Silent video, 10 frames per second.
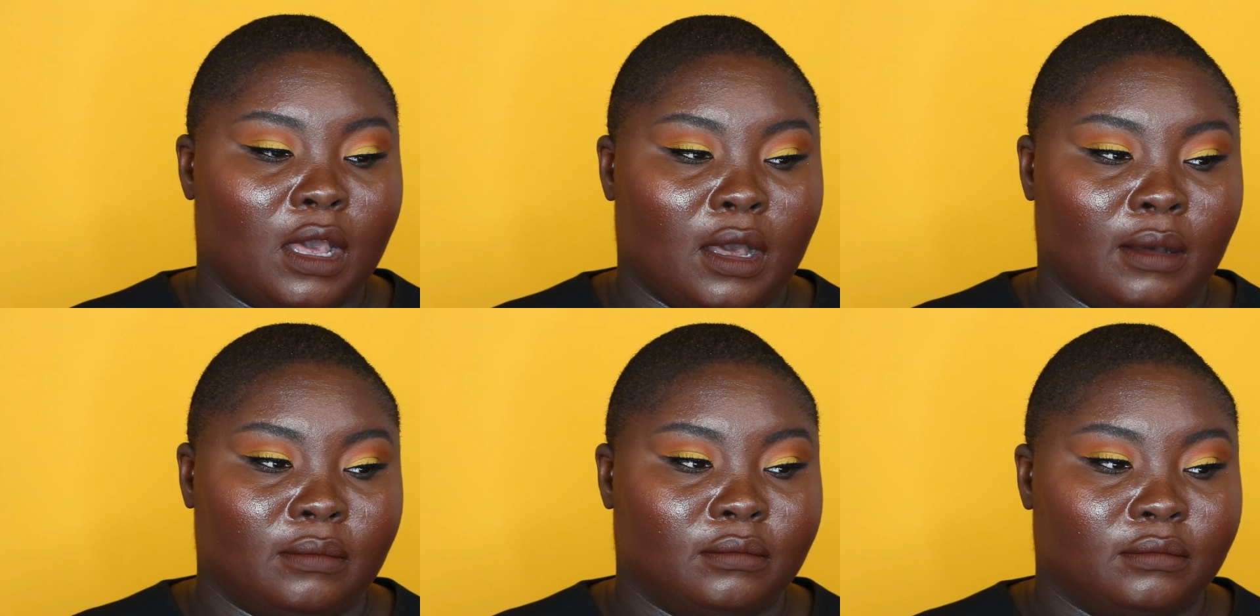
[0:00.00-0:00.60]

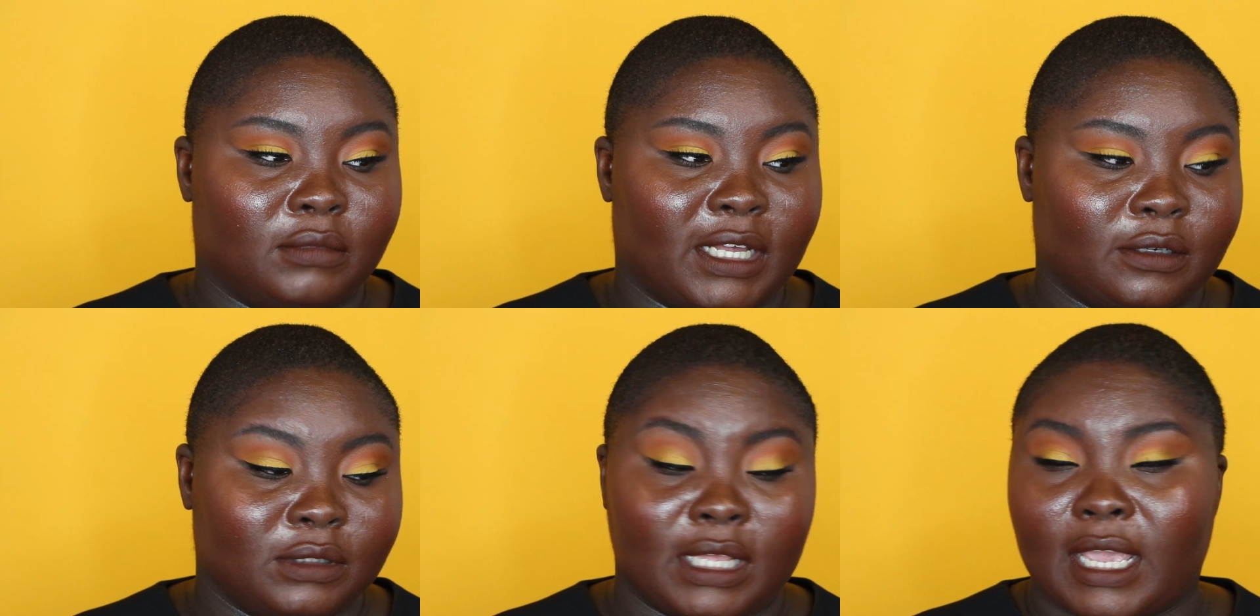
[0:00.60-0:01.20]
I
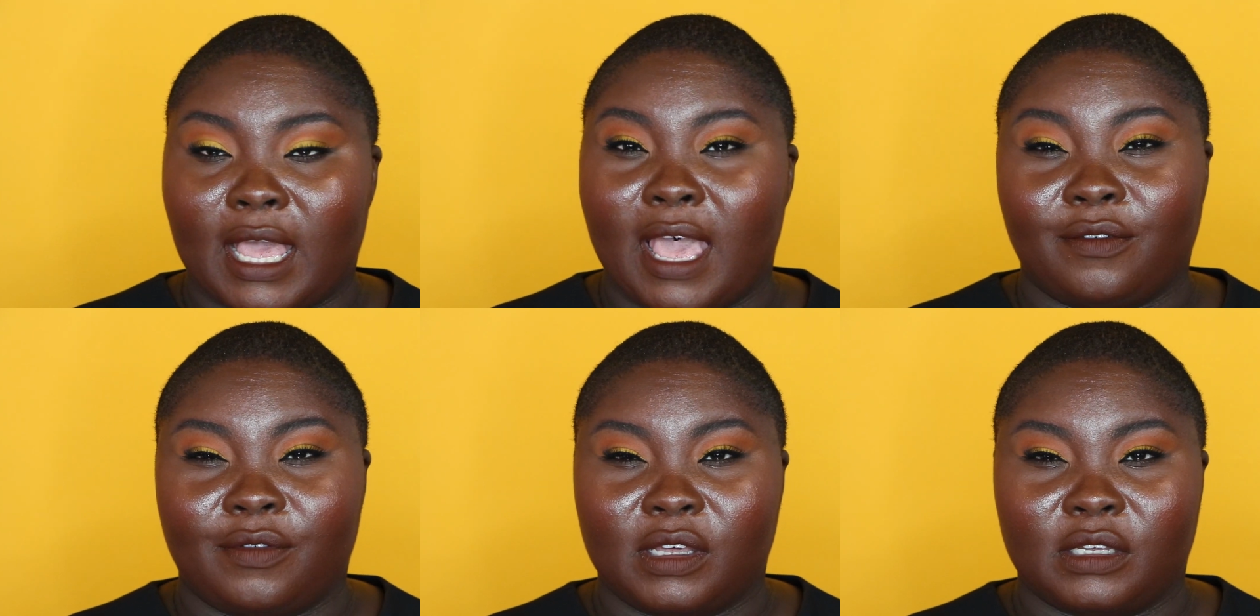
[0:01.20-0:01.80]
don't think I
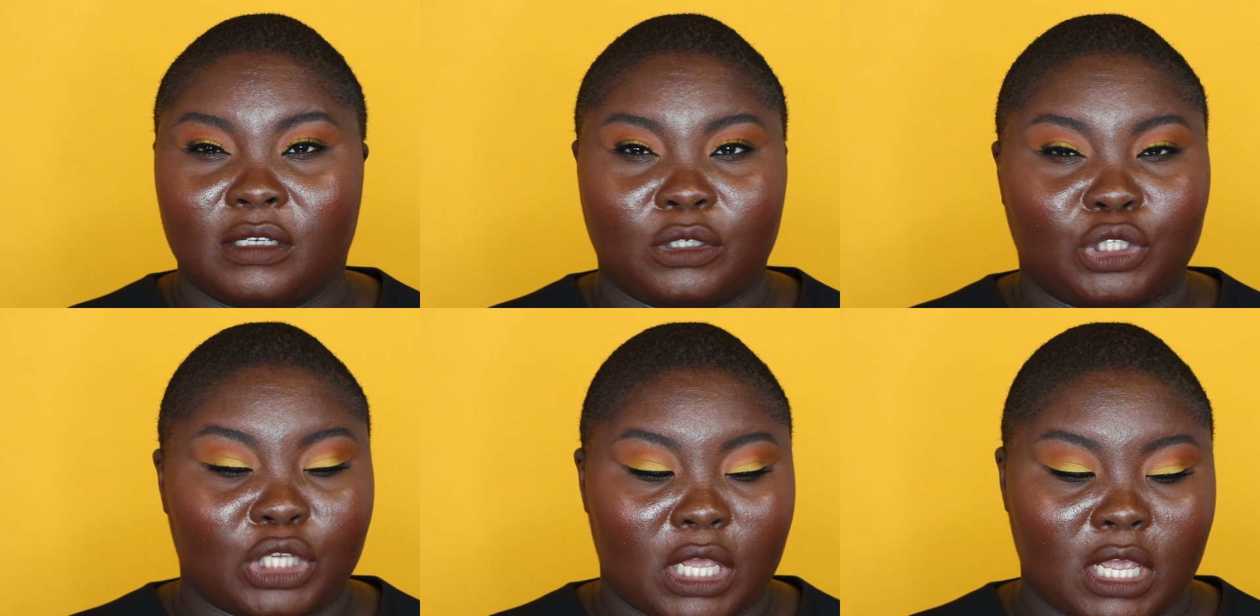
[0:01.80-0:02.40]
have a
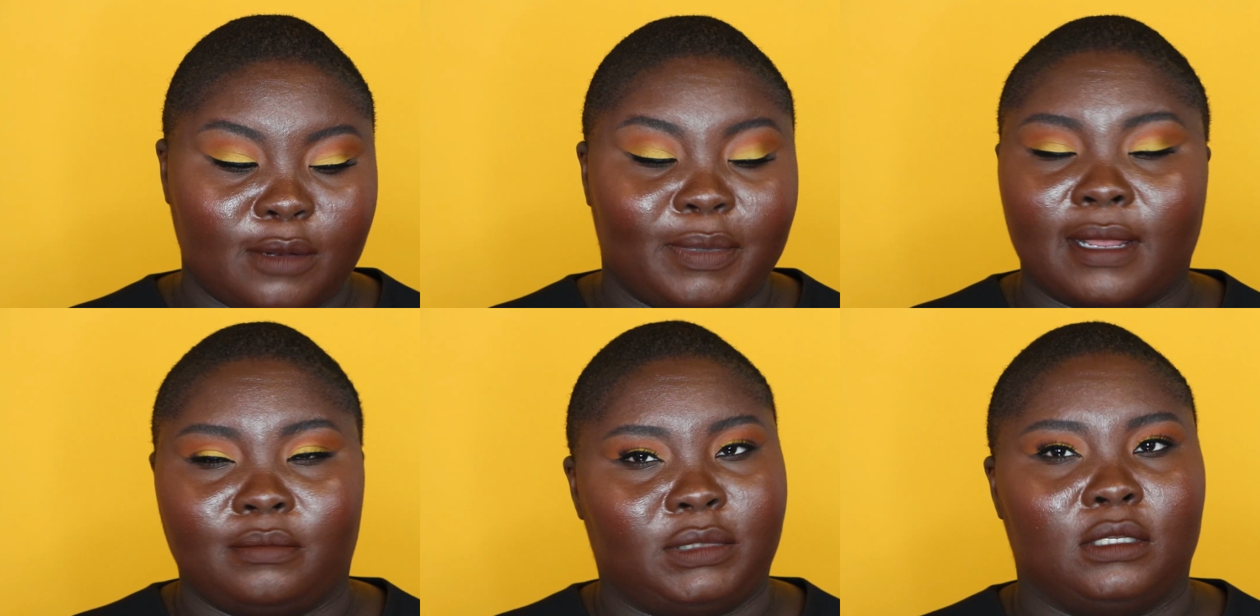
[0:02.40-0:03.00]
shade,
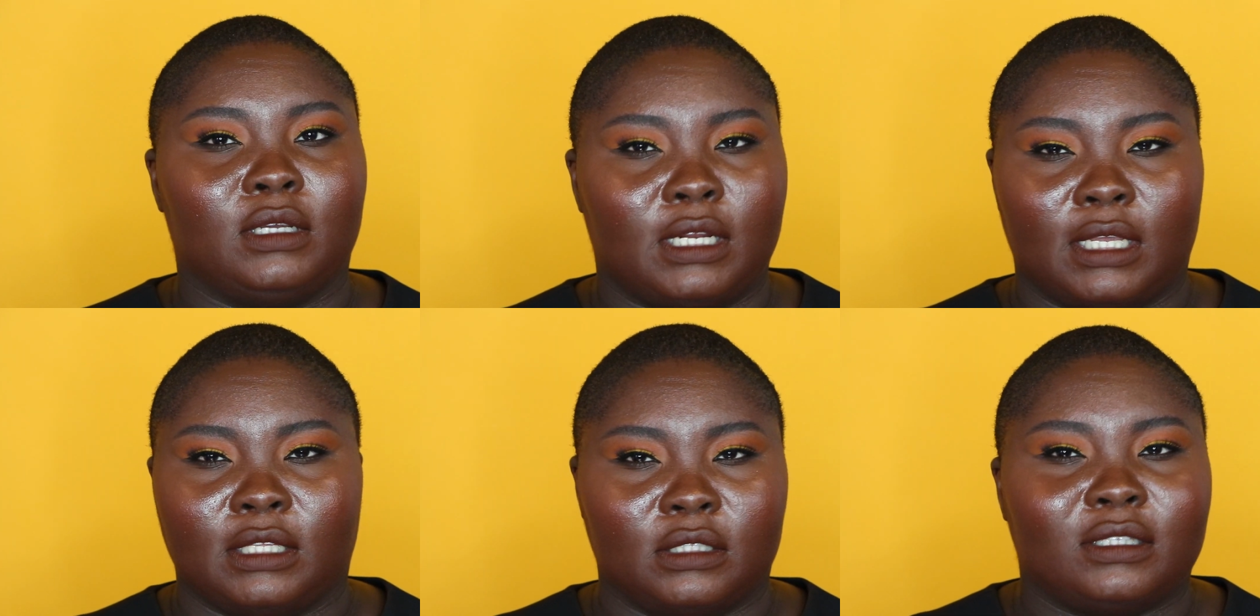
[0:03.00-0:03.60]
but I'm still gonna
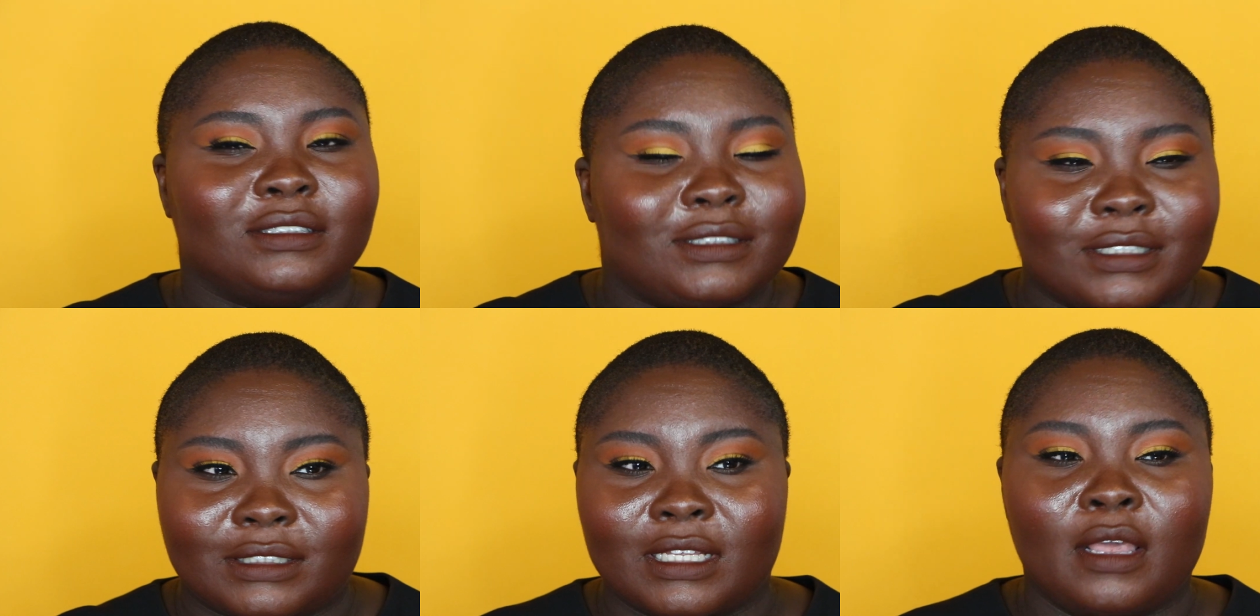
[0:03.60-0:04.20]
this is
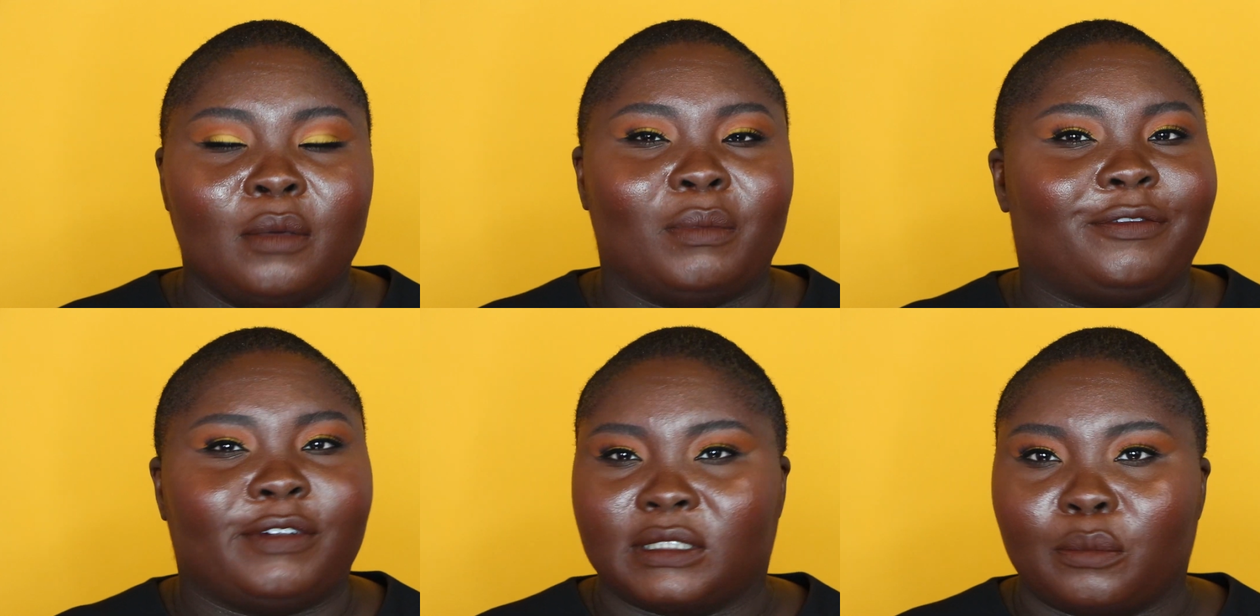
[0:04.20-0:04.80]
just my
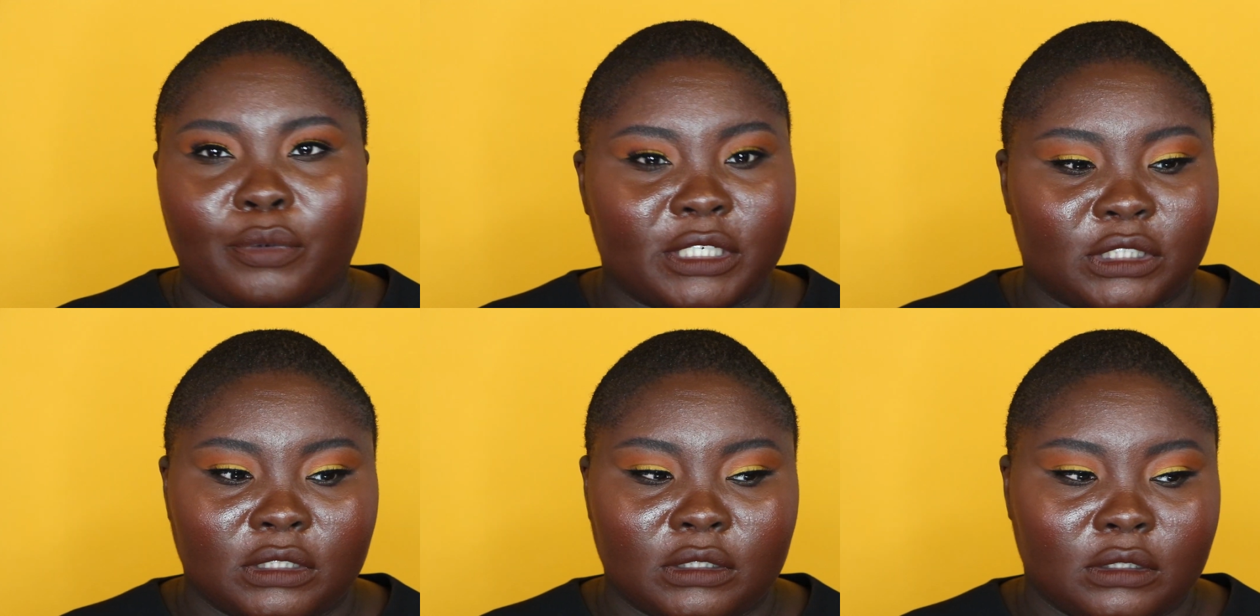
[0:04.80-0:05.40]
first
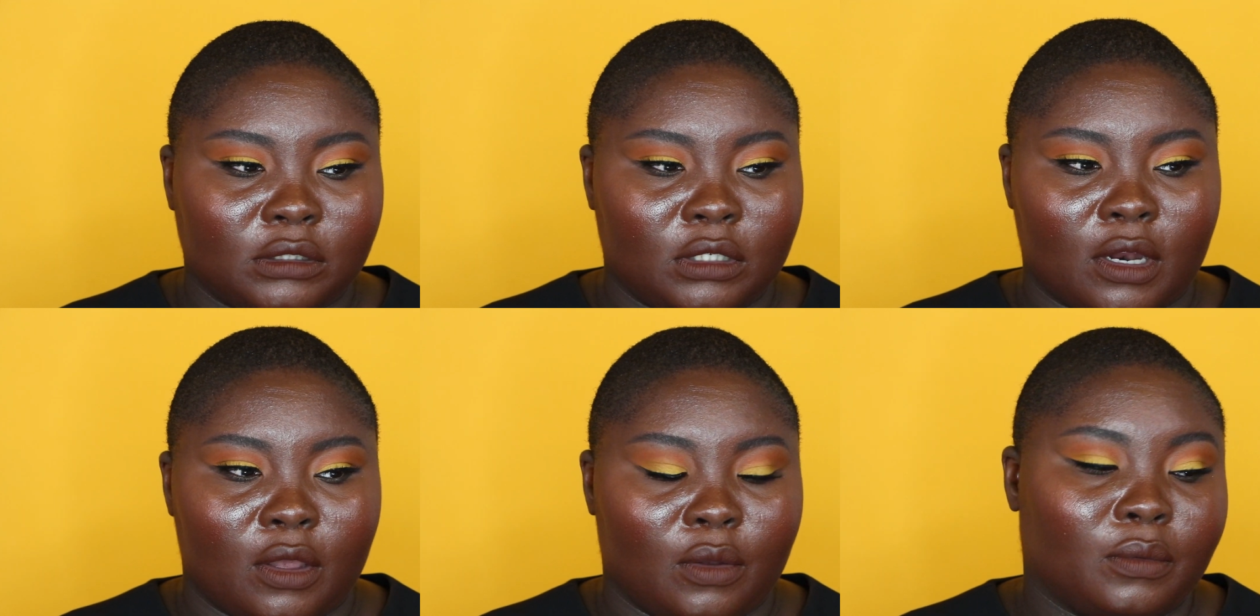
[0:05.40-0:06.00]
impressions, you
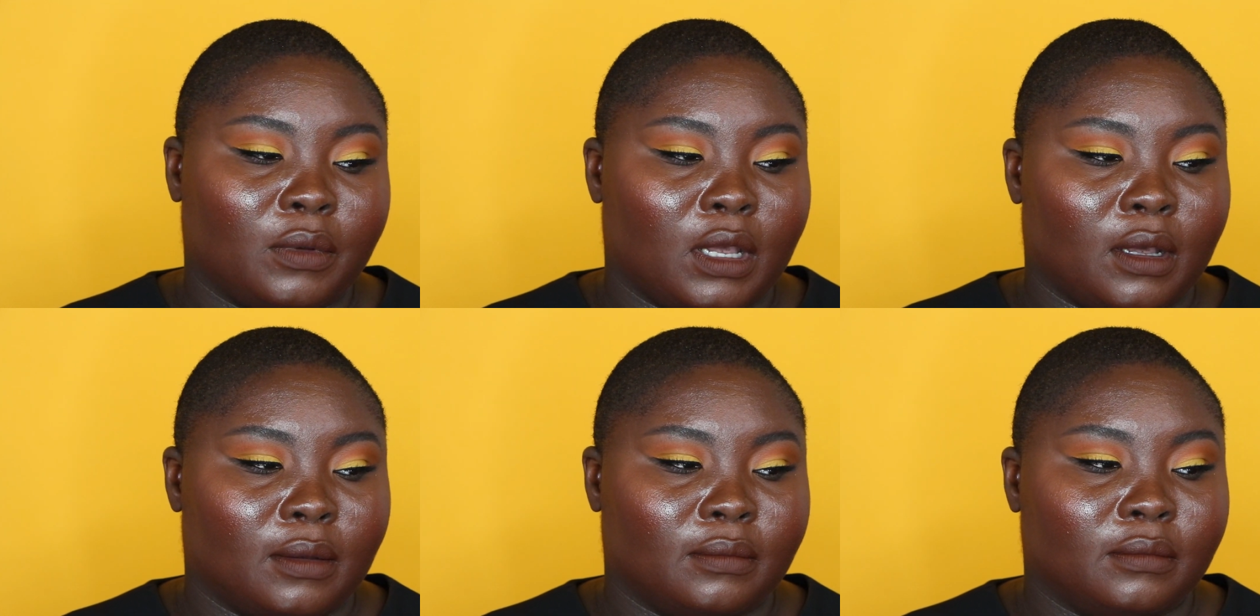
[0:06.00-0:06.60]
know.
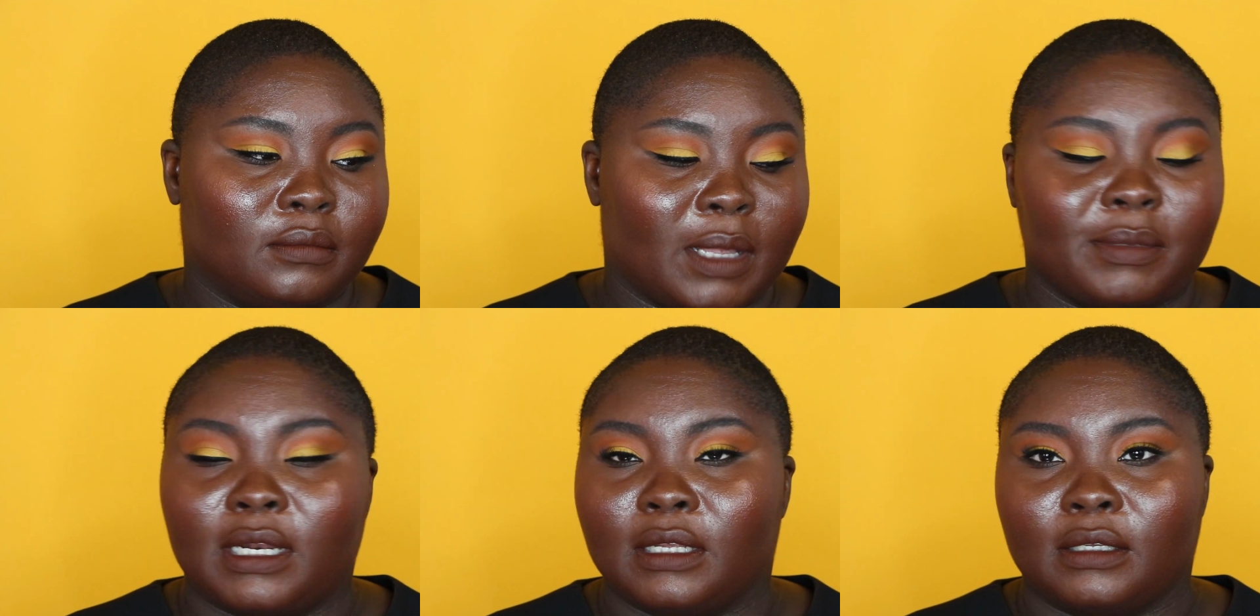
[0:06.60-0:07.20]

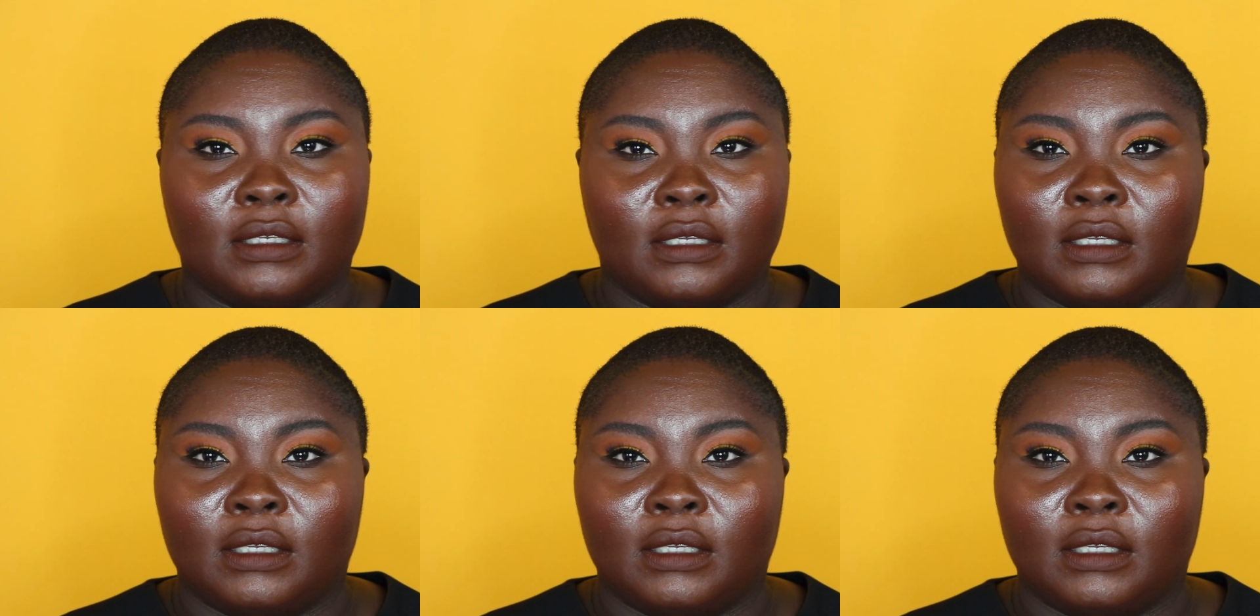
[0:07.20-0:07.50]
I'm gonna